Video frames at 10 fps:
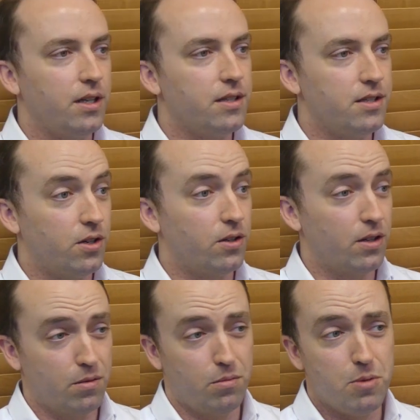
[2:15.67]
consider a
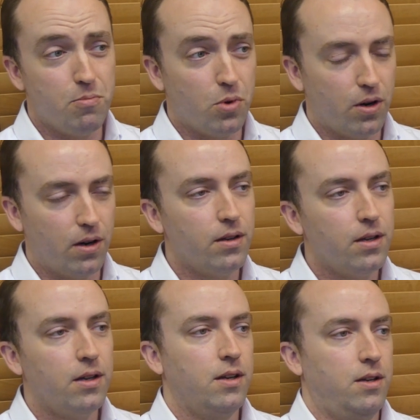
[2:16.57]
little bit more
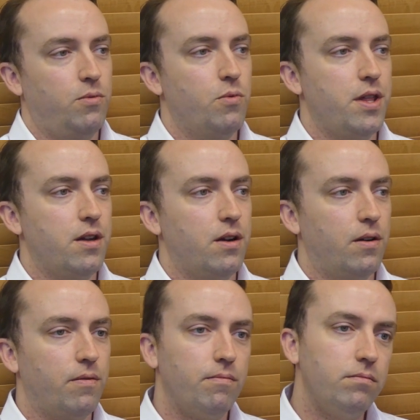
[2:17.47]
when
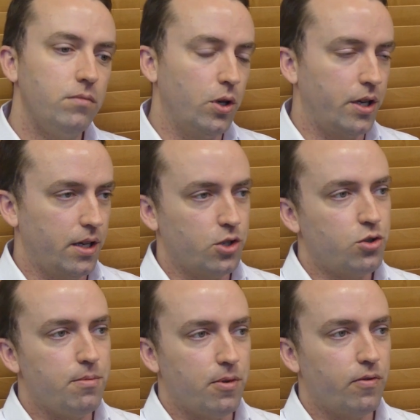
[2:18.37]
they're looking at
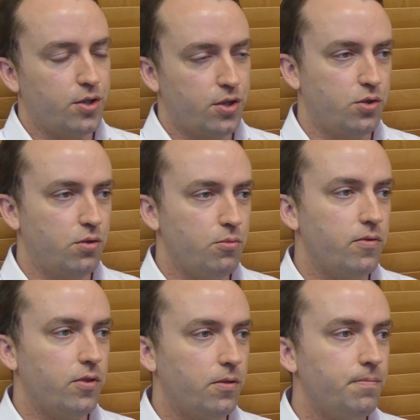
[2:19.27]
treatment versus
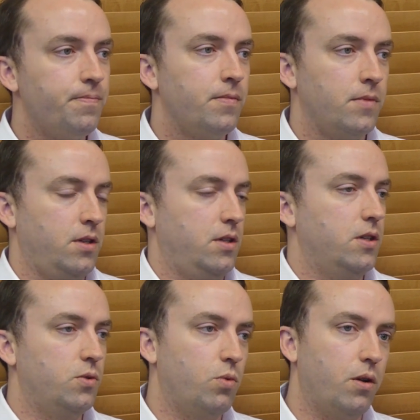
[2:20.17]
removal,
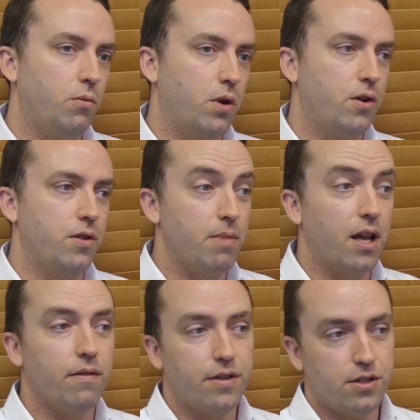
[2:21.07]
is what are the
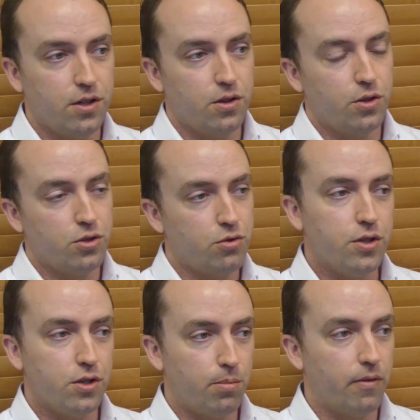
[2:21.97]
benefits that those
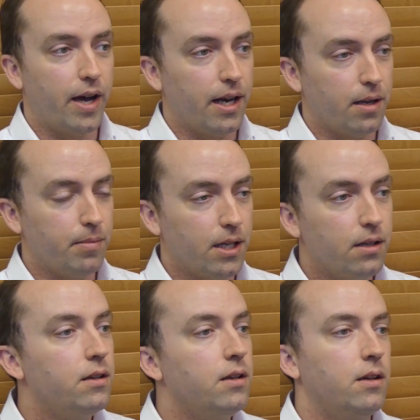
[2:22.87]
trees are providing me?
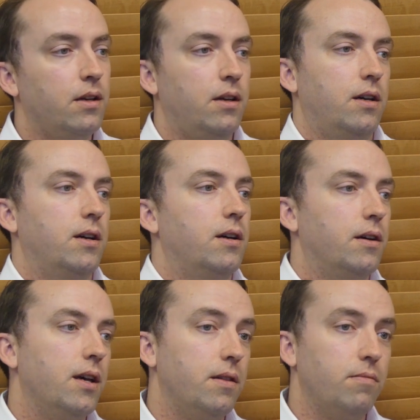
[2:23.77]

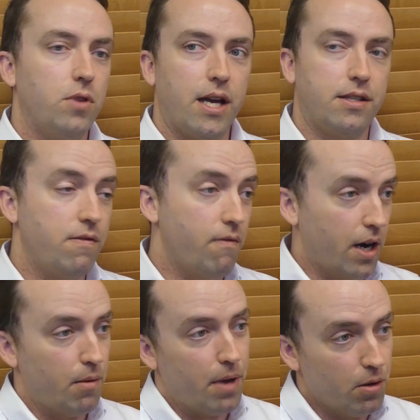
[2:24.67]
And that's
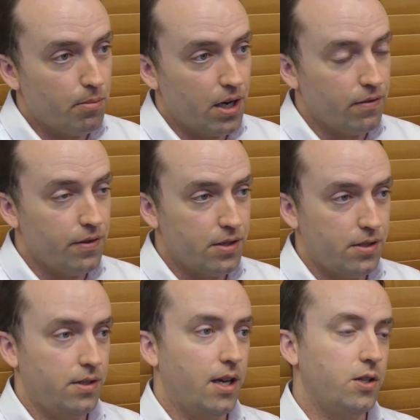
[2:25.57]
environmental
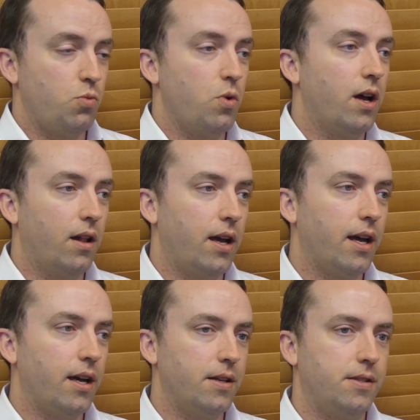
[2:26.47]
benefits as well
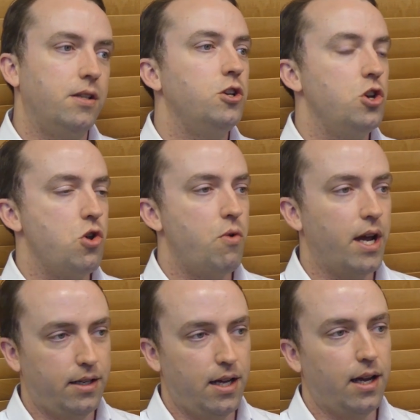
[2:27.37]
as
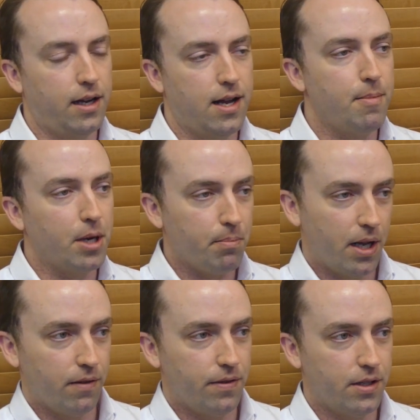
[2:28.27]
direct economic
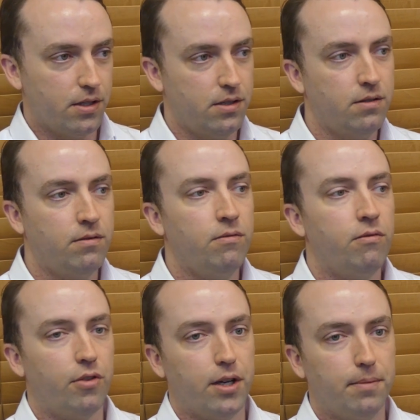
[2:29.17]
benefits
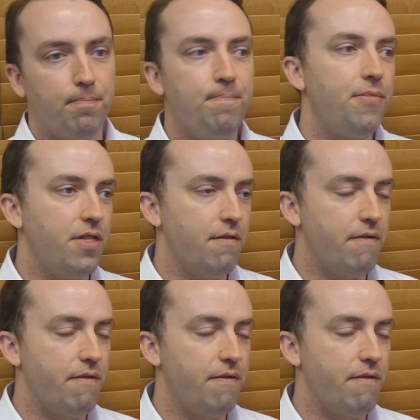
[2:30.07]
from the